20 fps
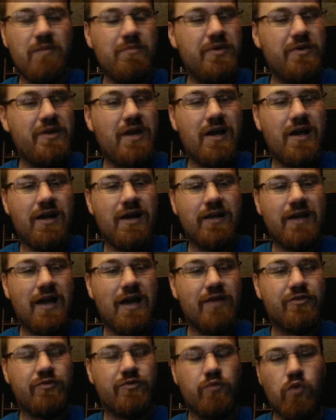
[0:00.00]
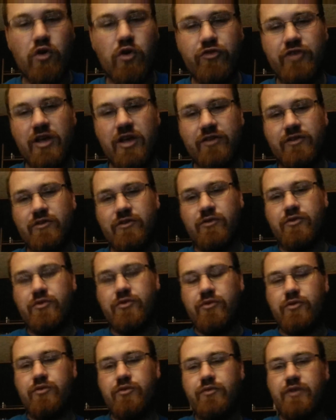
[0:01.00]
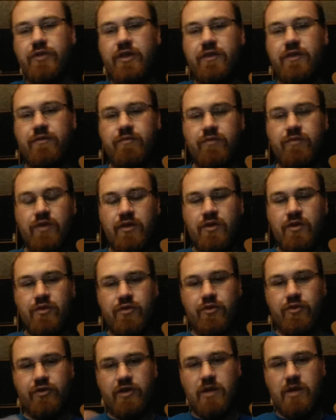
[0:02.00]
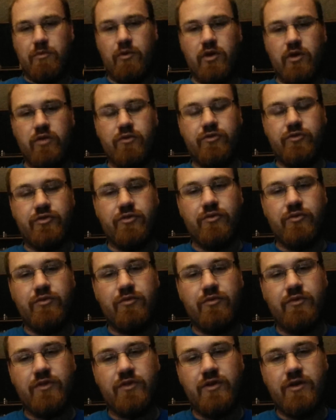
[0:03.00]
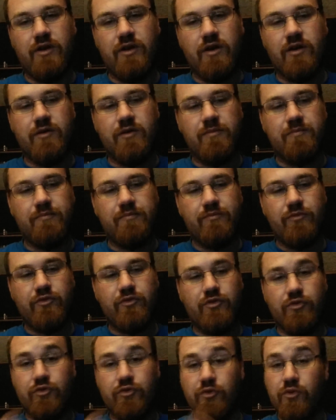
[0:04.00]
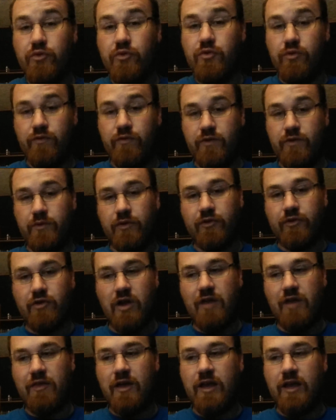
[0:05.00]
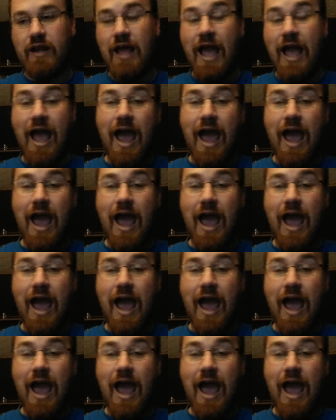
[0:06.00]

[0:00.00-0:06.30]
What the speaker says: But yeah, guys, watch that single cool. Then there's a couple others too. The dual cool, if you want to try that.